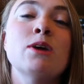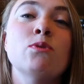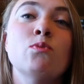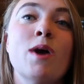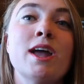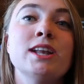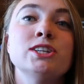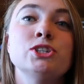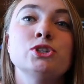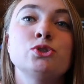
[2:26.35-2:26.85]
it
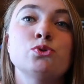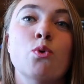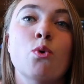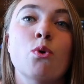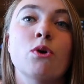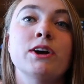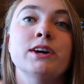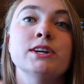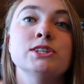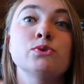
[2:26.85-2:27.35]
went
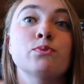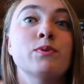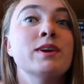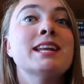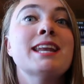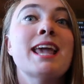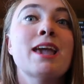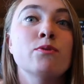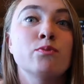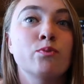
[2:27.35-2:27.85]
towards
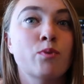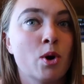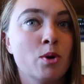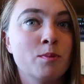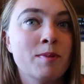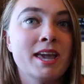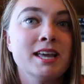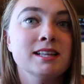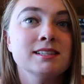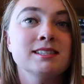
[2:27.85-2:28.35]
read a
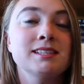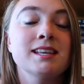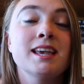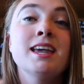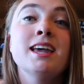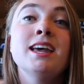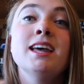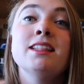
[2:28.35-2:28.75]
romance.